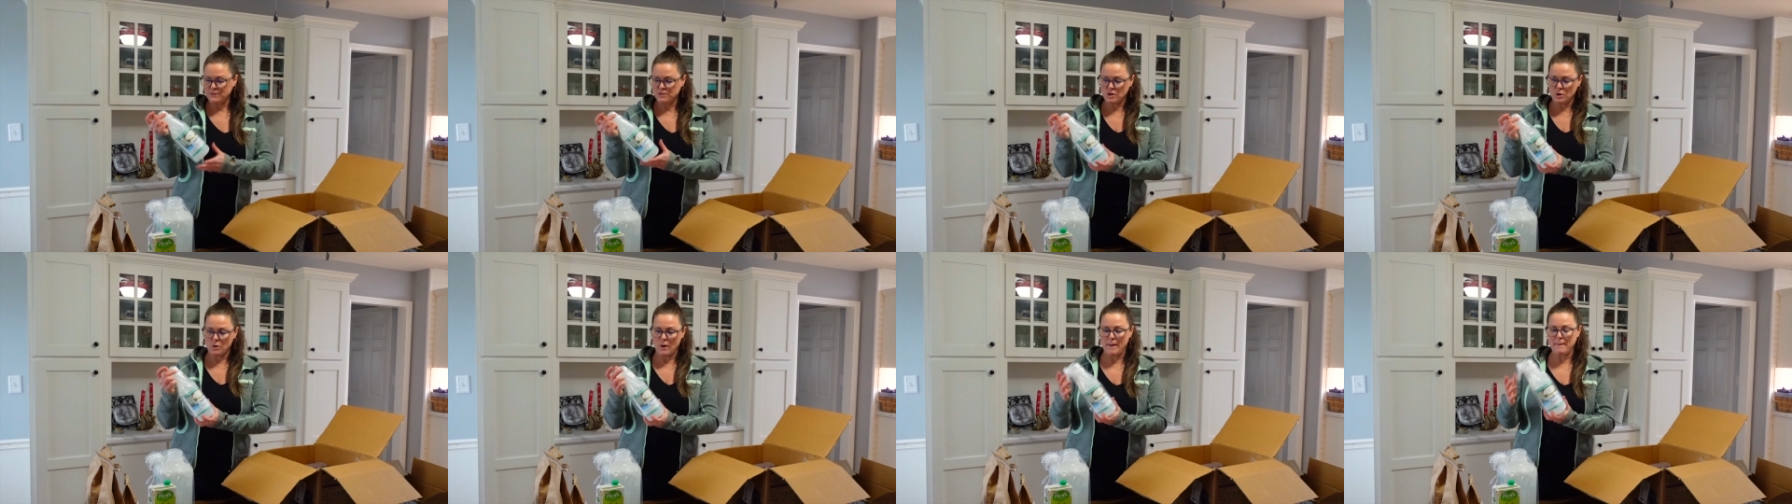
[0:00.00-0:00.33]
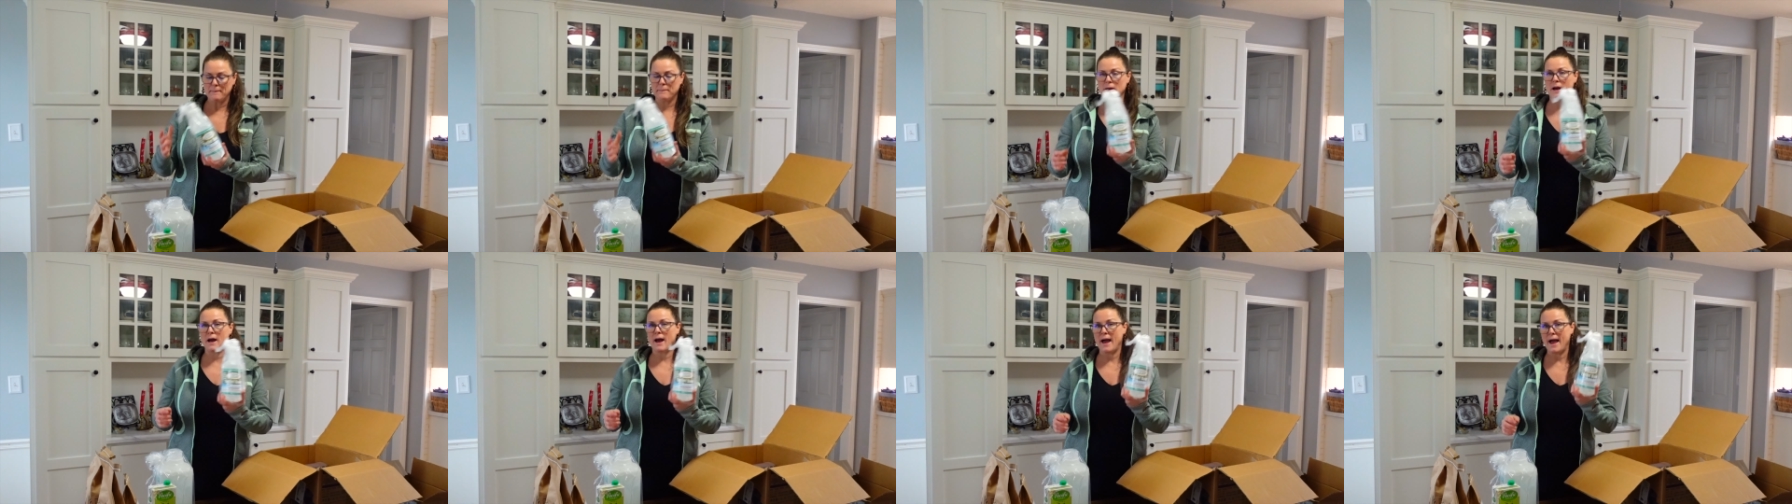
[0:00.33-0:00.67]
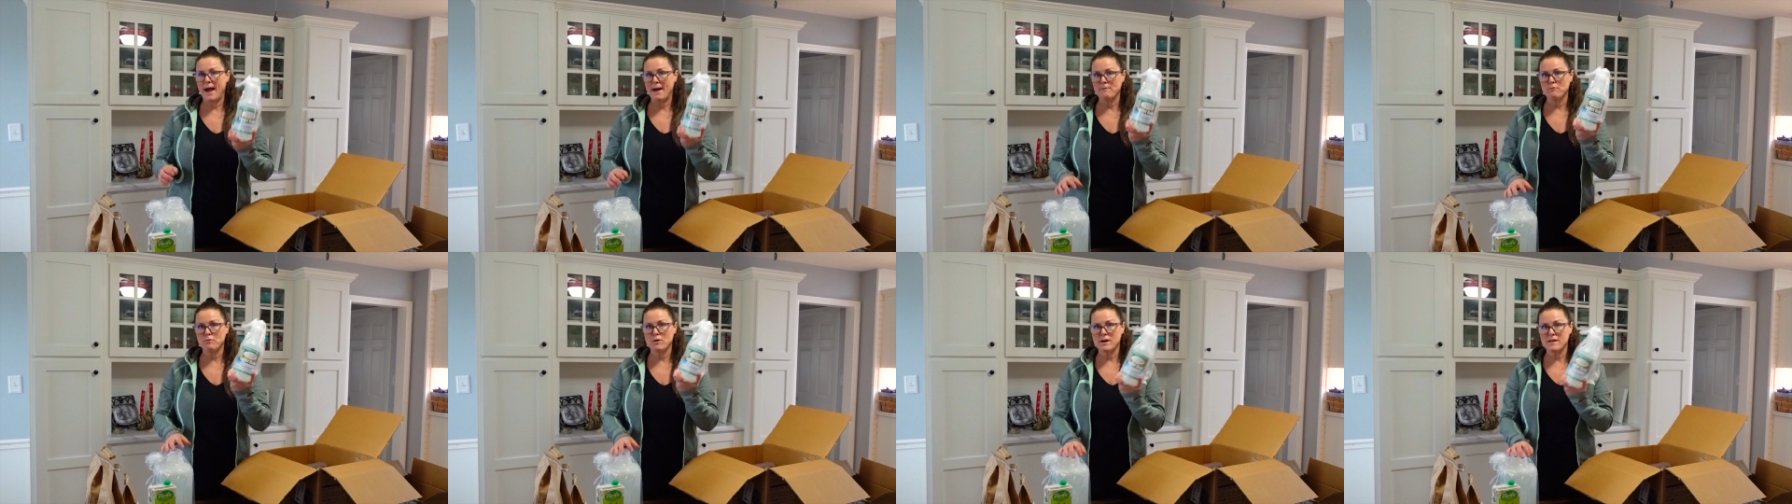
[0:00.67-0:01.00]
So I
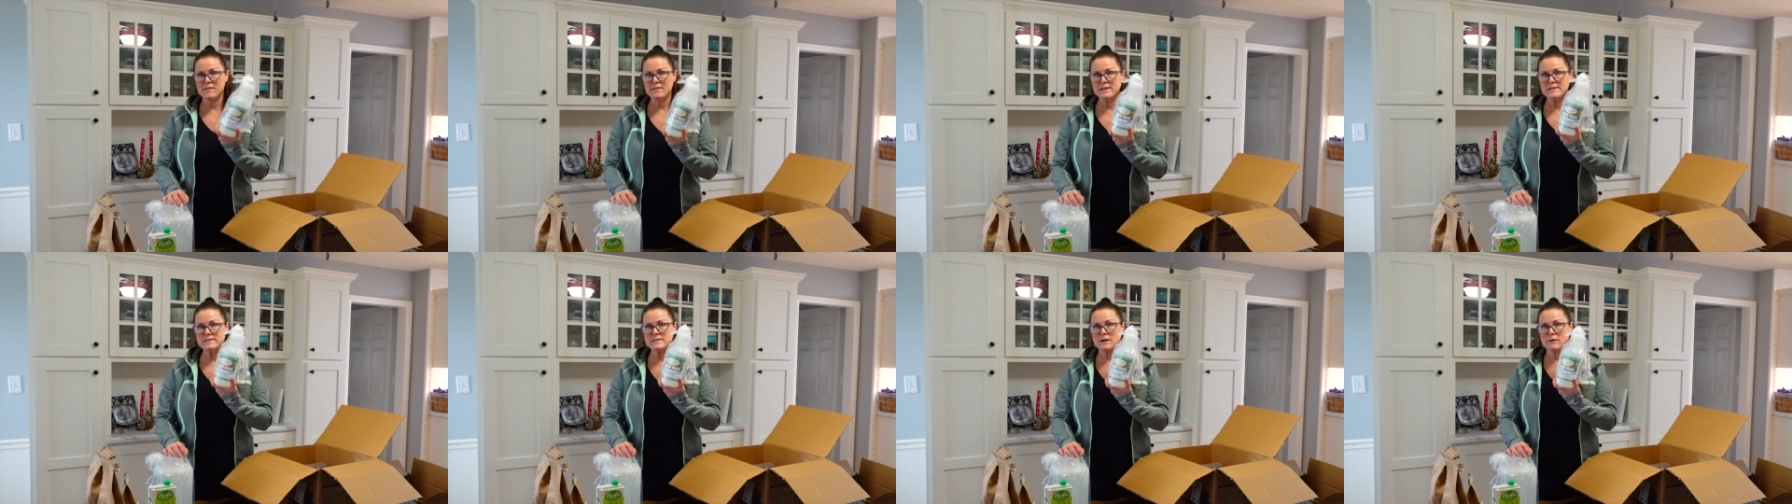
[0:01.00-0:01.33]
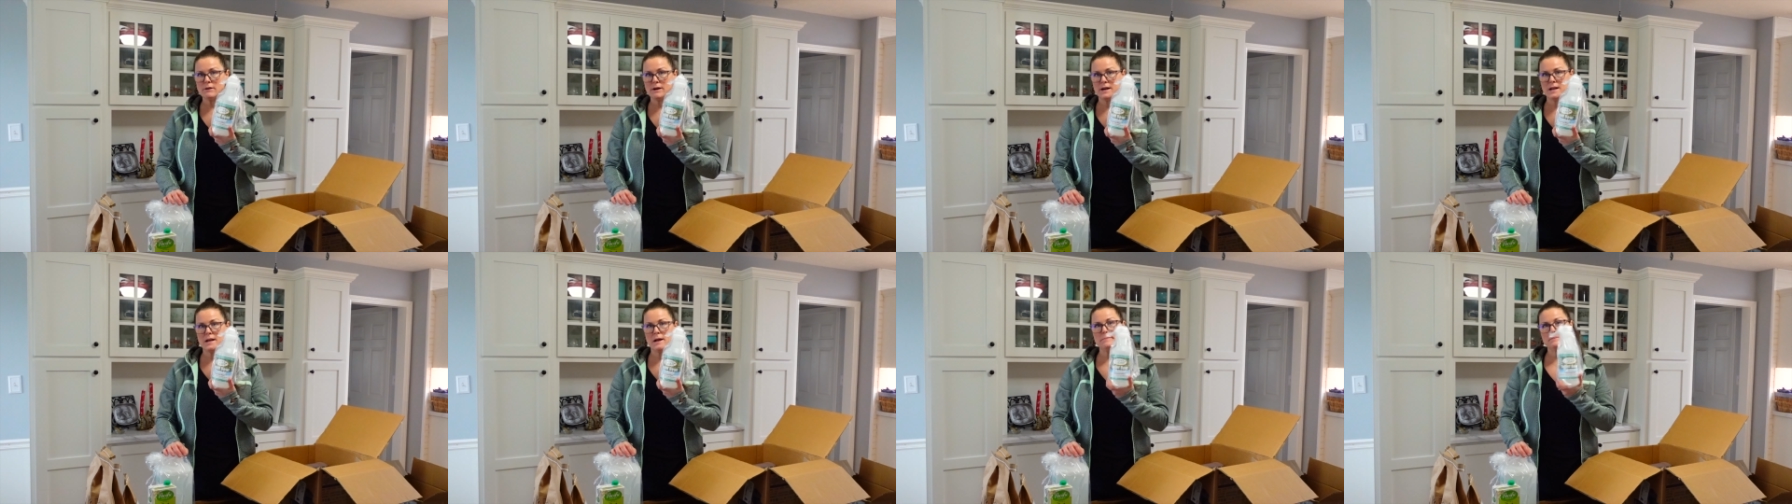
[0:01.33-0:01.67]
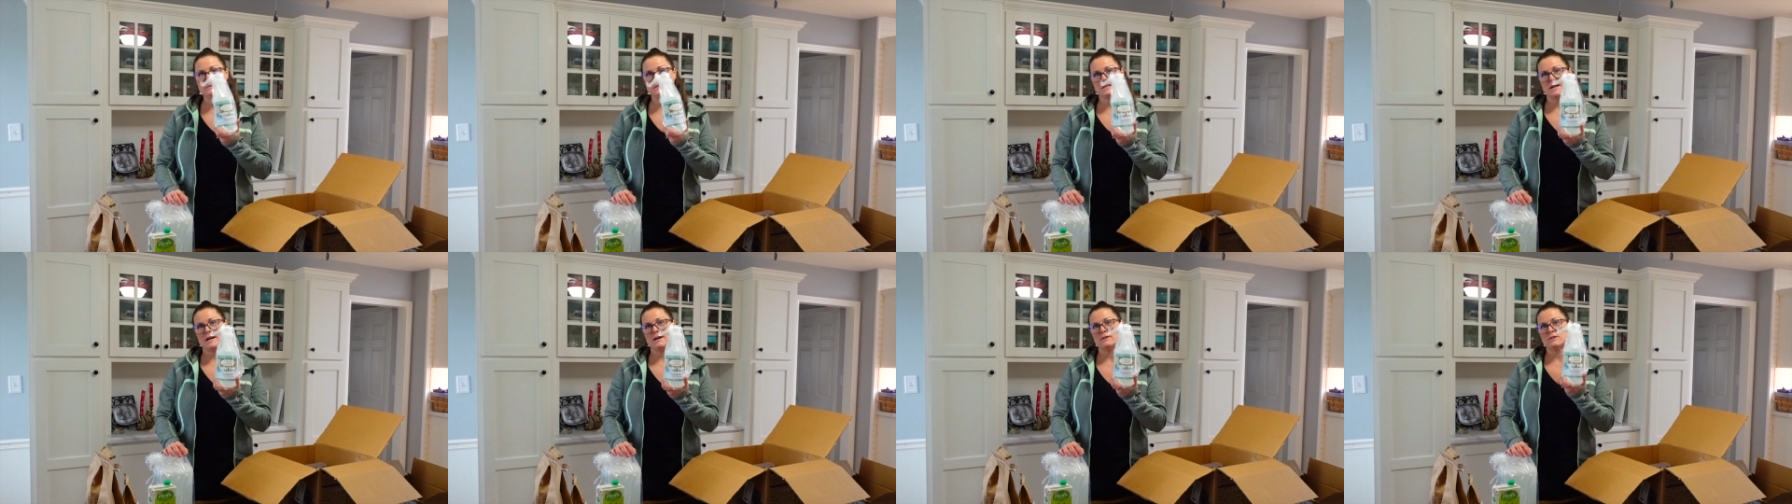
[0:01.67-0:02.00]
have one of these already
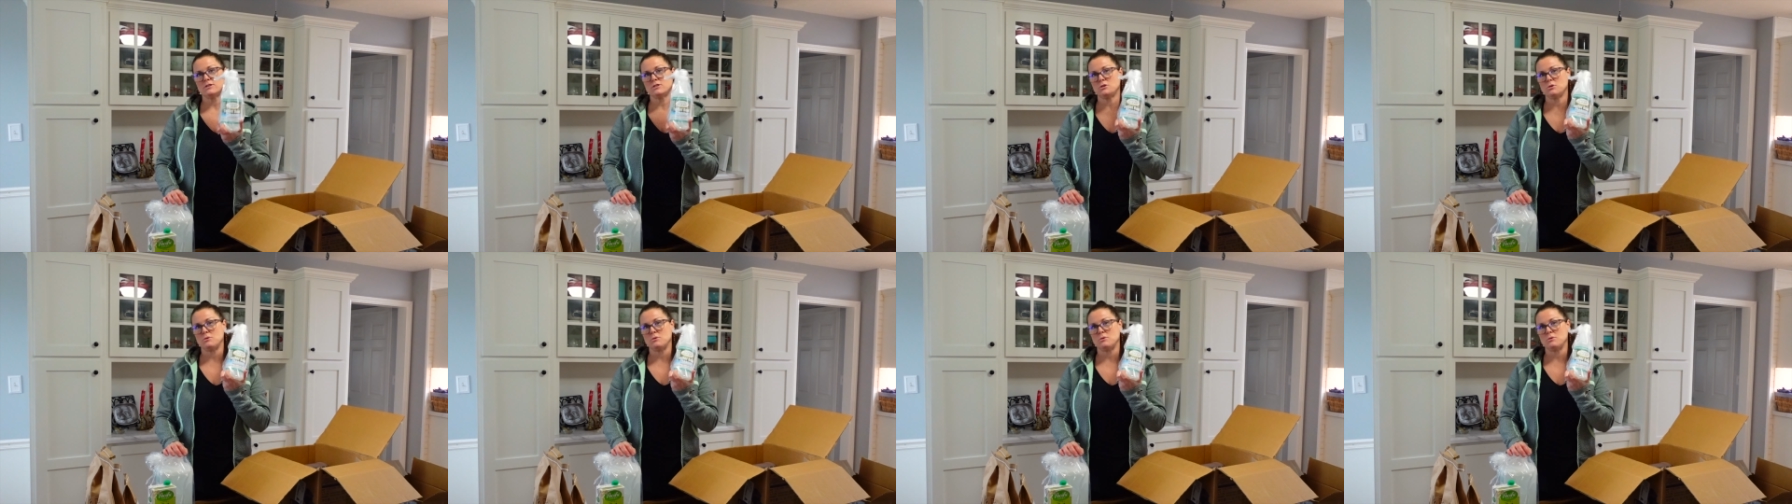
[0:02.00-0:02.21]
upstairs,